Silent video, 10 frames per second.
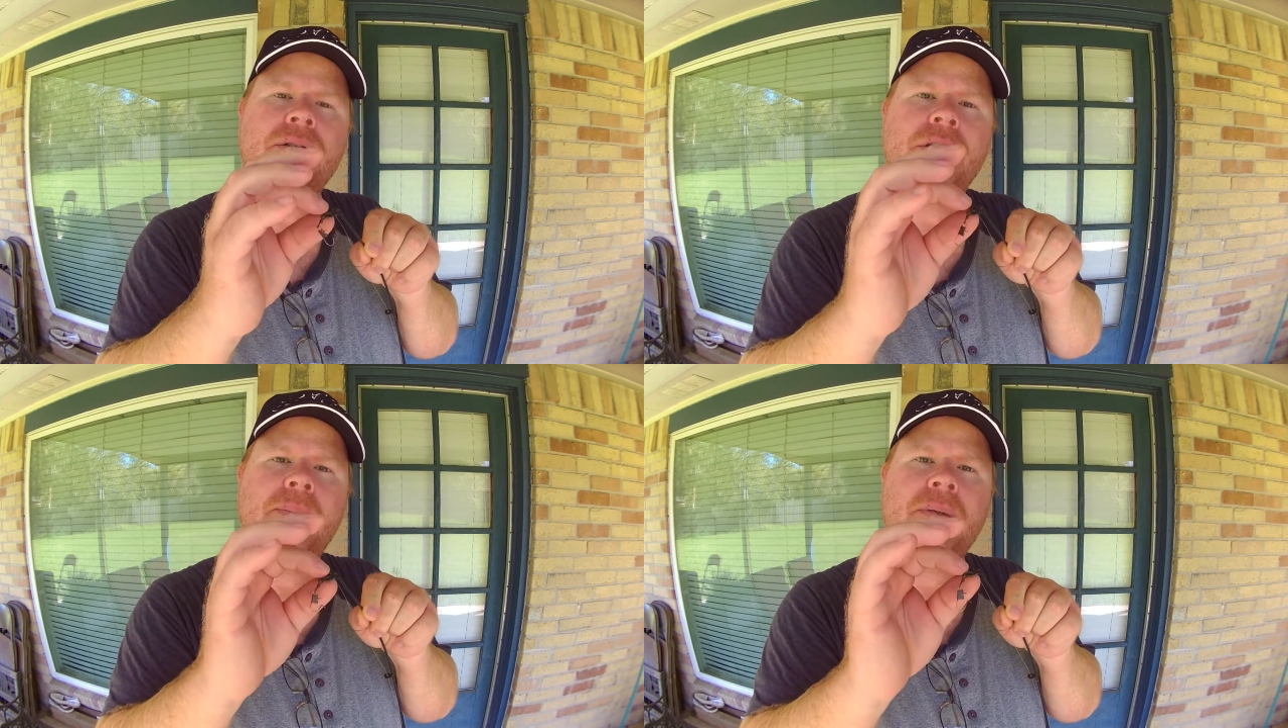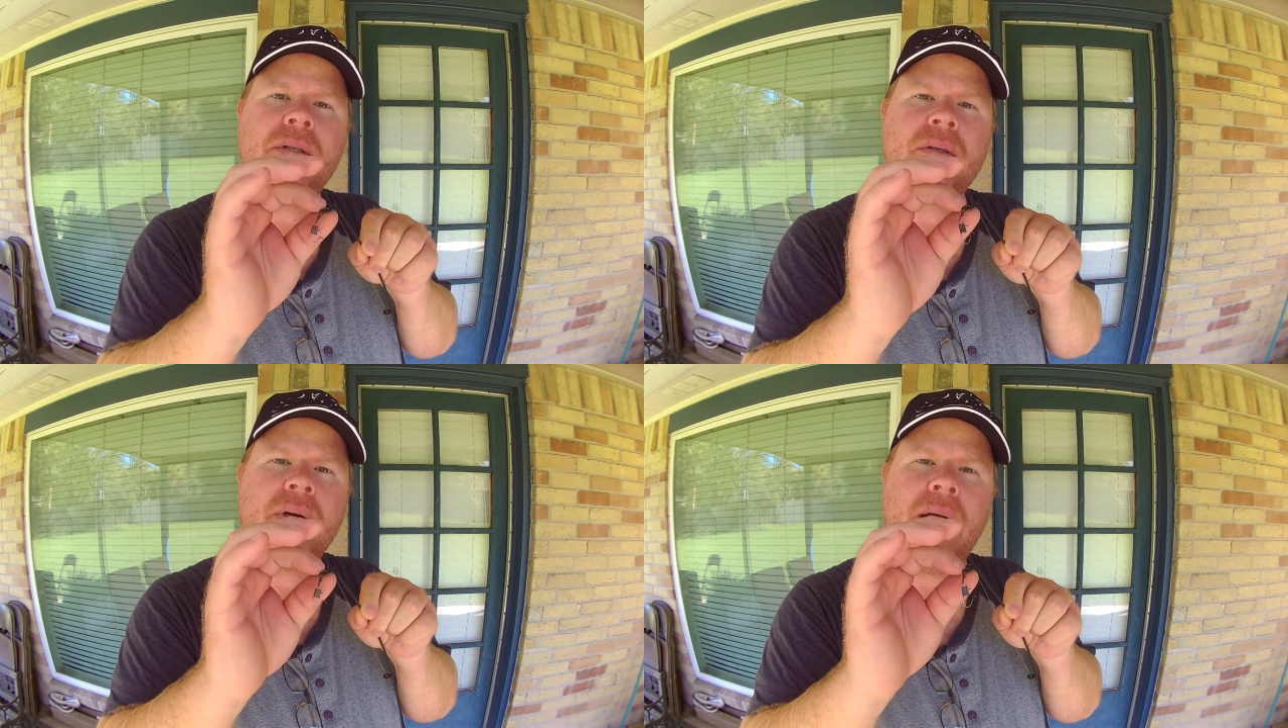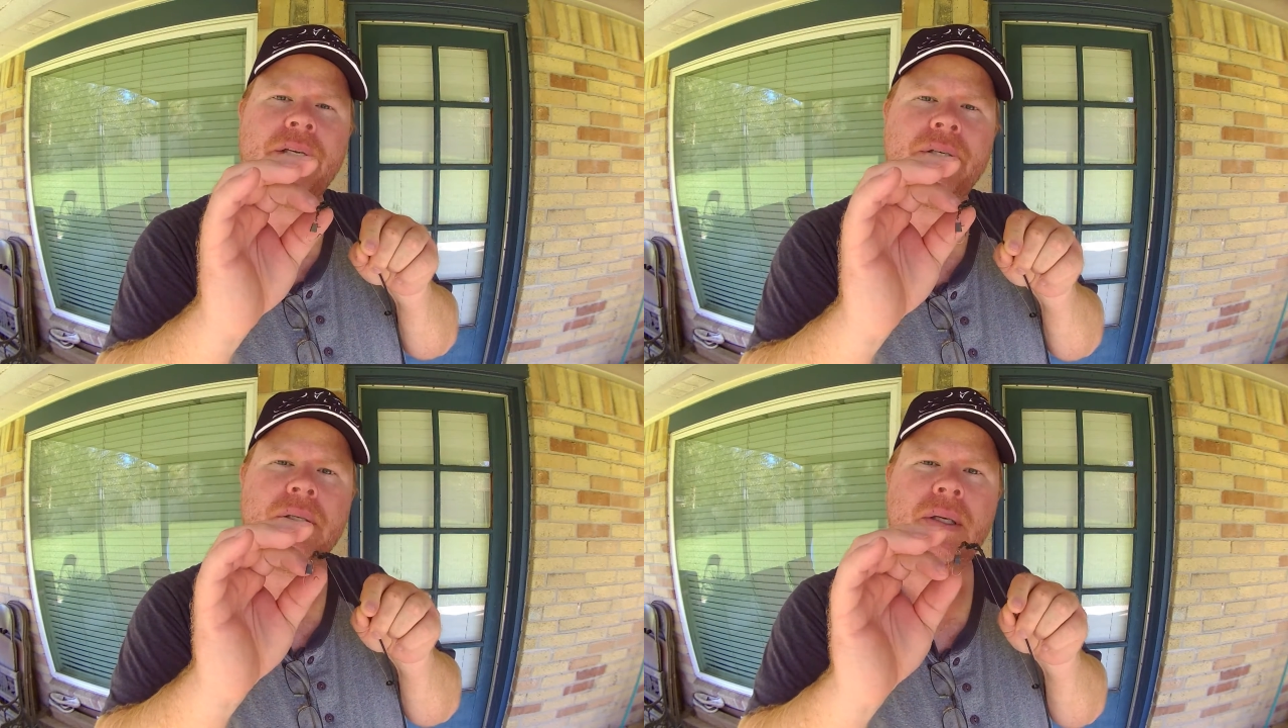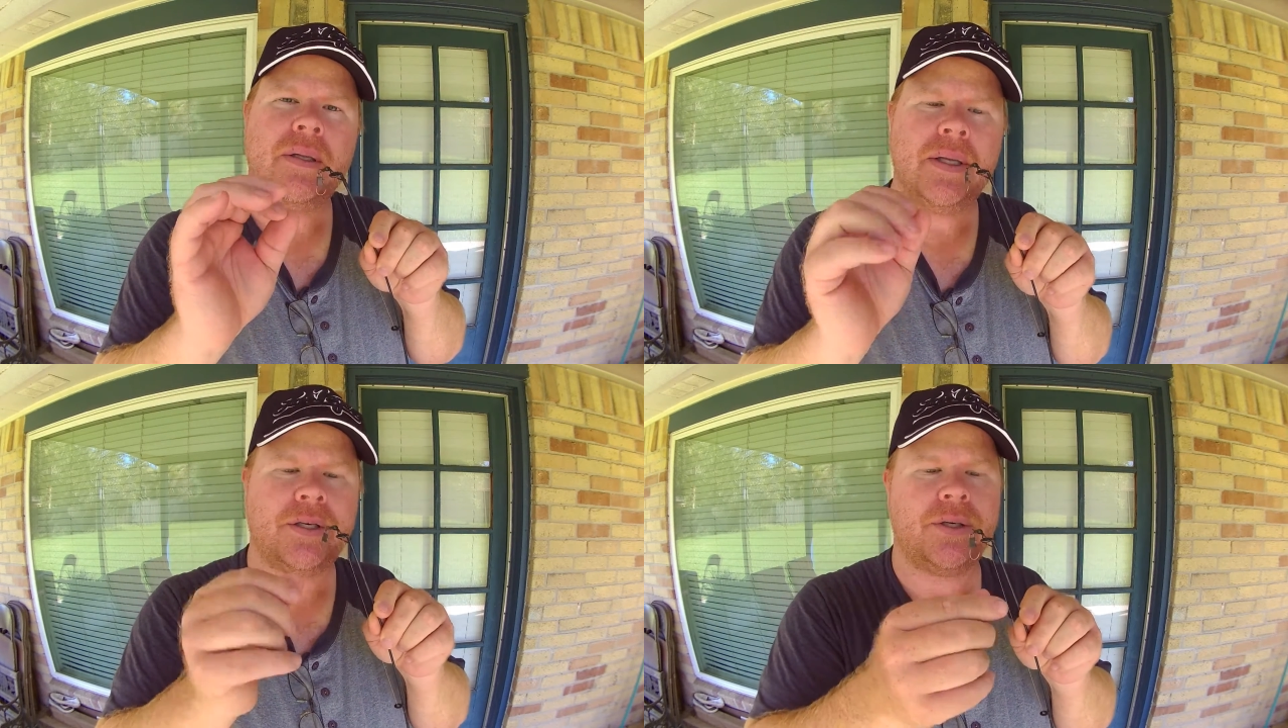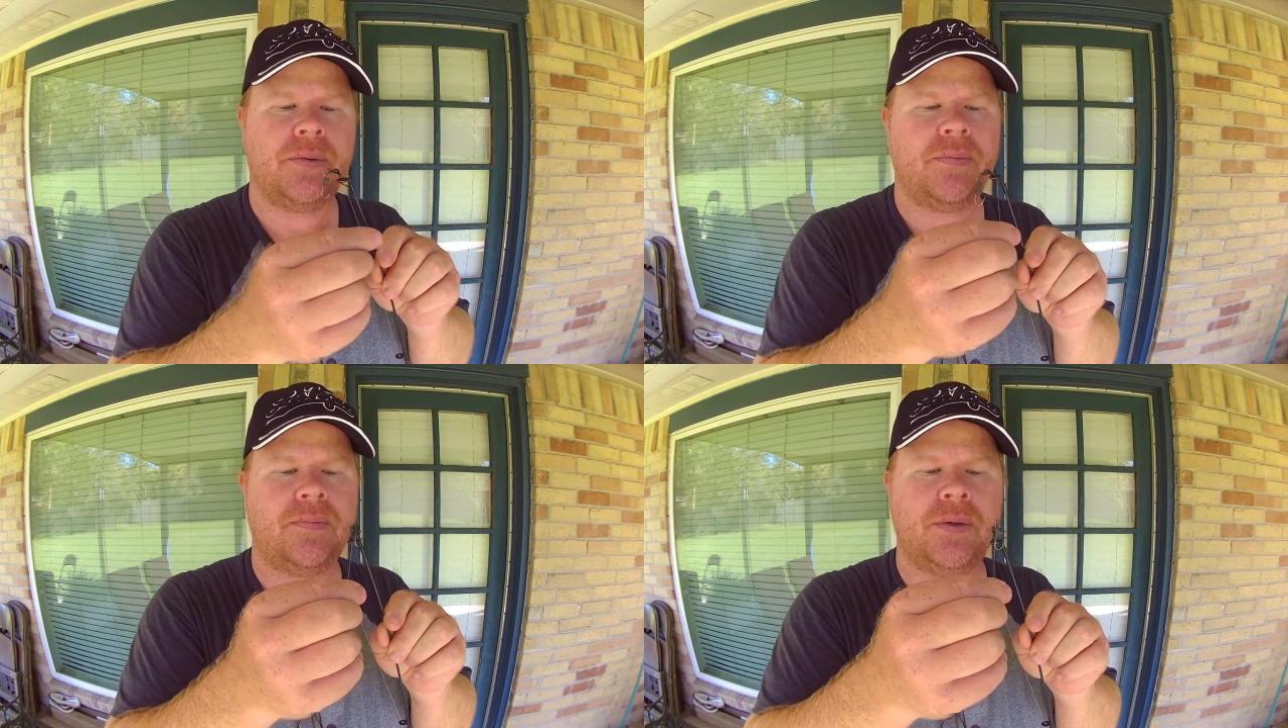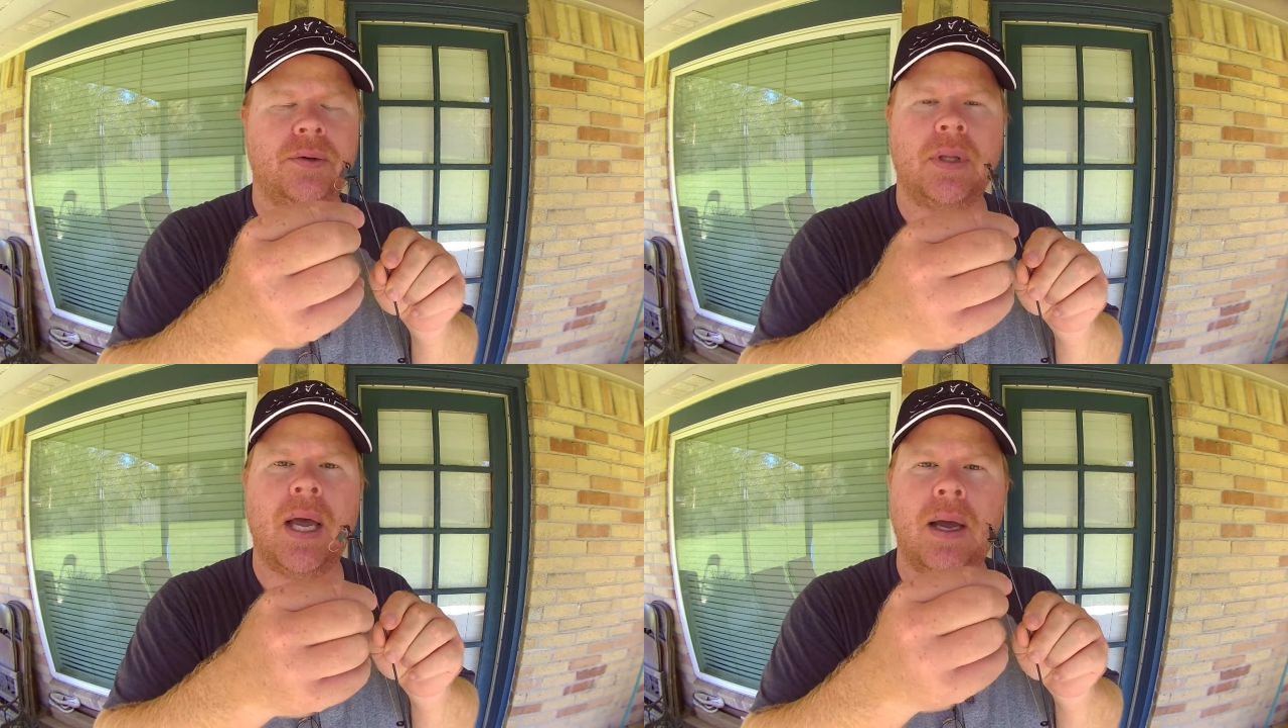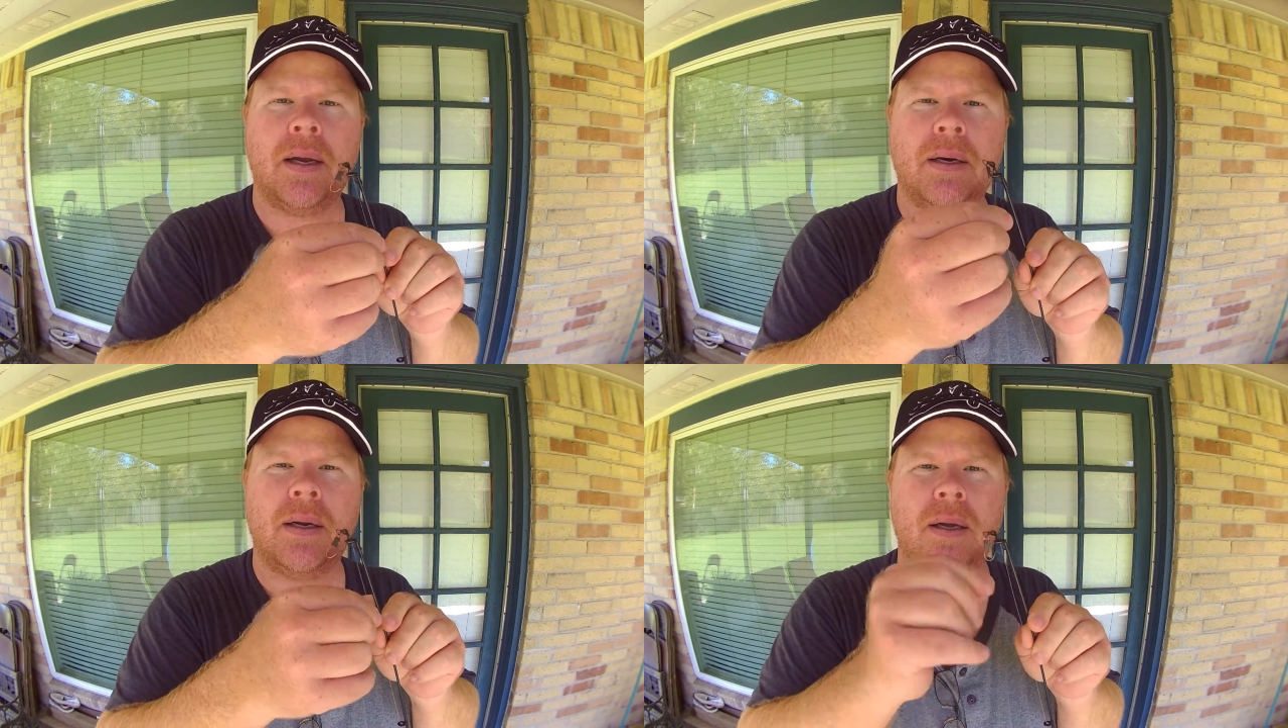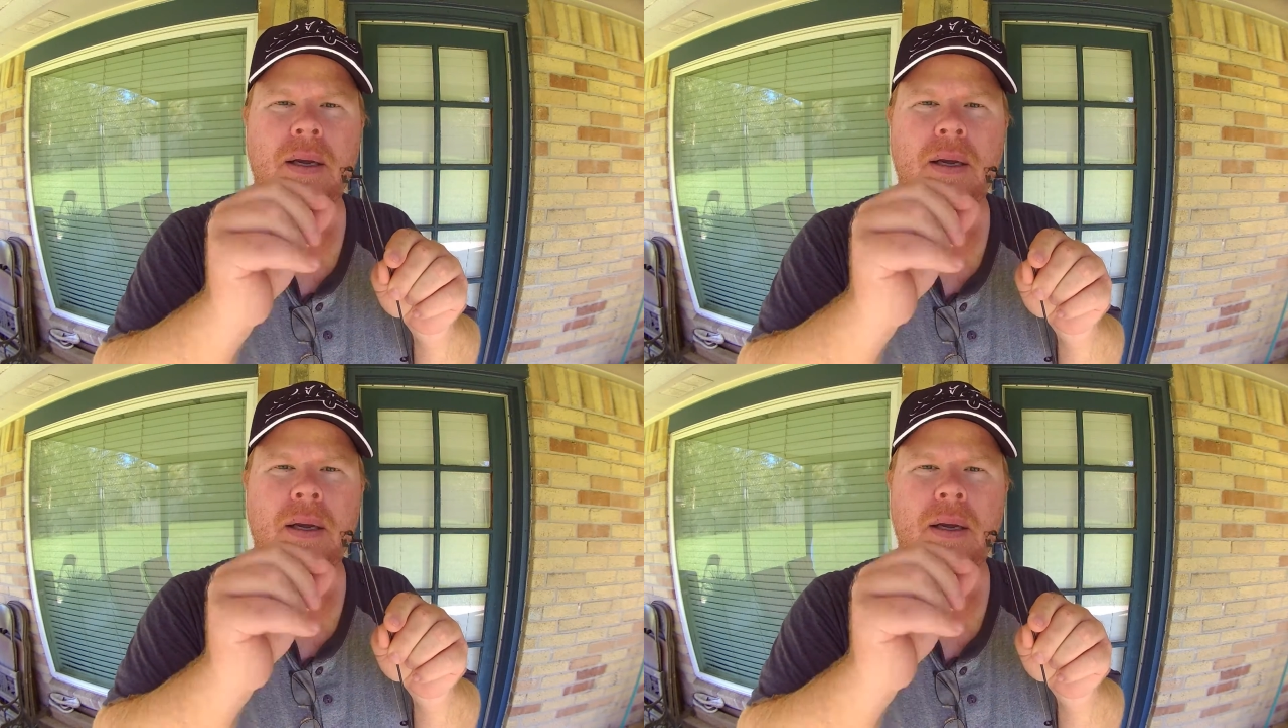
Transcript: chips and scratches that your line,